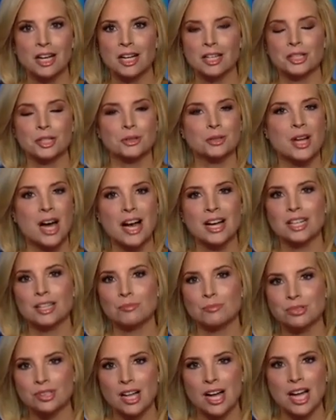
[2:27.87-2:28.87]
you're not
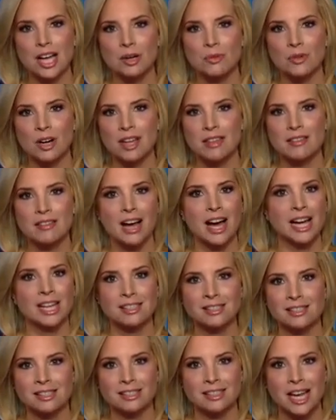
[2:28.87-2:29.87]
complying with
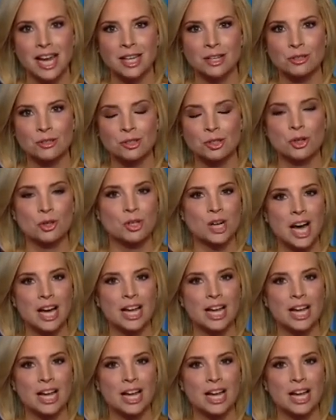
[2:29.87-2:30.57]
ICE detainers, you're not